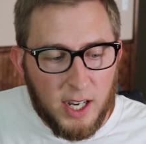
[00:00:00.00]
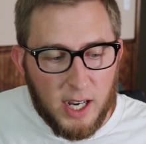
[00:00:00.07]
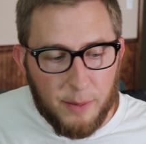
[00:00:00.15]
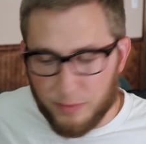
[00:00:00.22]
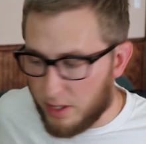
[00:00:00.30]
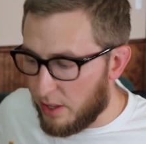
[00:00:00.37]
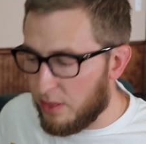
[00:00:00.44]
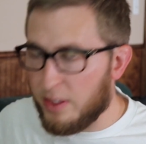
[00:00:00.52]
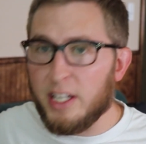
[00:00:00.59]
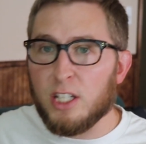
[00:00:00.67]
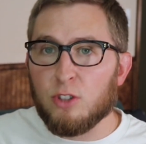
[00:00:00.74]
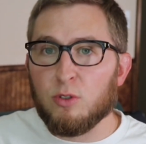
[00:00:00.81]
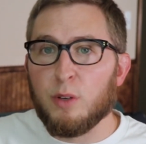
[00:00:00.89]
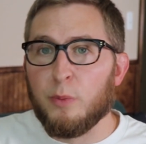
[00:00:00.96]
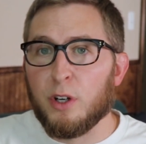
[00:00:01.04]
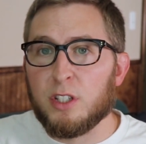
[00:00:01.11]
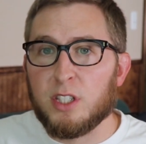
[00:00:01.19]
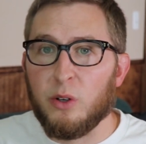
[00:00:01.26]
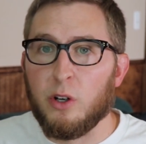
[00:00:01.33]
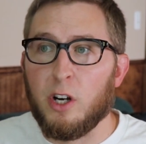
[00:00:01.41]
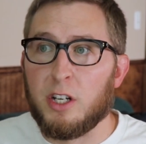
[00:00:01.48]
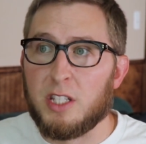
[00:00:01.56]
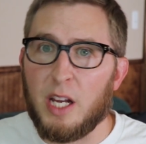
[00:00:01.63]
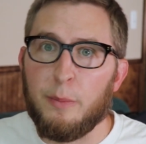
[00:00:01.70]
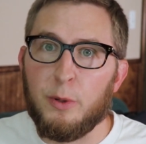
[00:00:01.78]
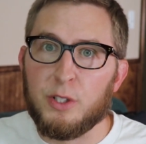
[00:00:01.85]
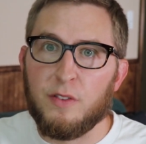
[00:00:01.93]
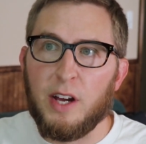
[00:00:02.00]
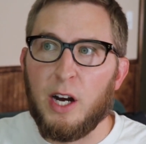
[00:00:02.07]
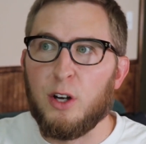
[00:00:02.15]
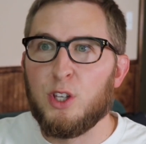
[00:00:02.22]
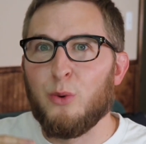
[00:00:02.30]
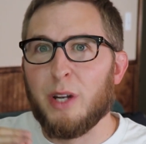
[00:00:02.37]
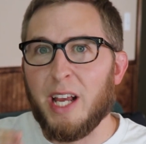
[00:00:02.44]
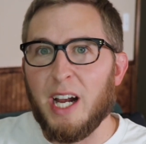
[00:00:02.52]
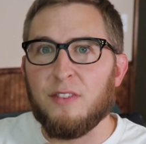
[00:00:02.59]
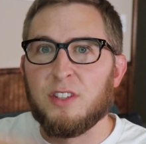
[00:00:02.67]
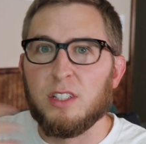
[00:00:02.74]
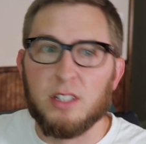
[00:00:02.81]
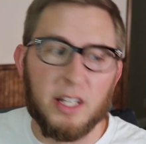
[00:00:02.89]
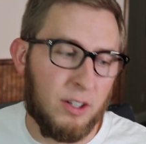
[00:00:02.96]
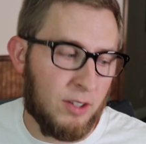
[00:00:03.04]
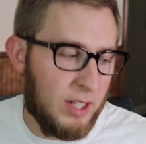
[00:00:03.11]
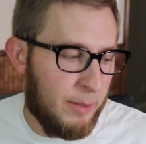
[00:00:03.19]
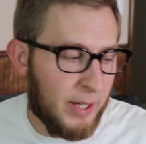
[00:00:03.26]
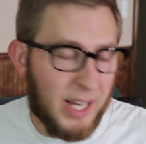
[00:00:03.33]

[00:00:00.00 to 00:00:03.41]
Um, these three books though, are examples of how you would have to layer them.